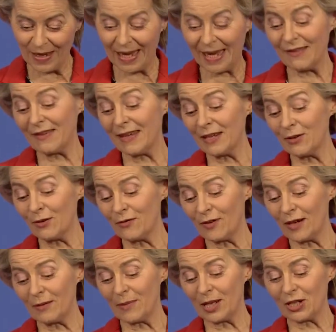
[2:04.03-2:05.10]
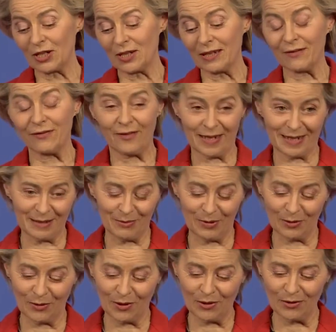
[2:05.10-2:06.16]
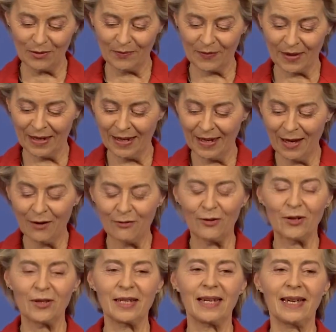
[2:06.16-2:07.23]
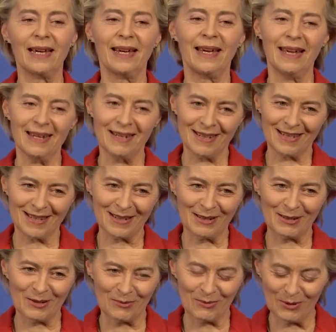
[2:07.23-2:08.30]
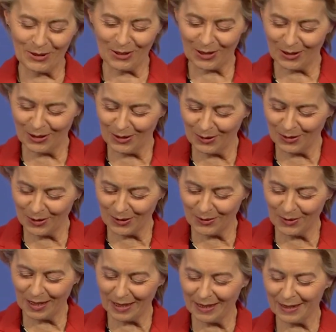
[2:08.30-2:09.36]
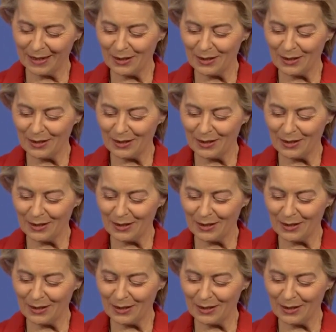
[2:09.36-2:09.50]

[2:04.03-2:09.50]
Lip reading: And thank you very much, dear Fatih Birol, for the excellent work you're doing.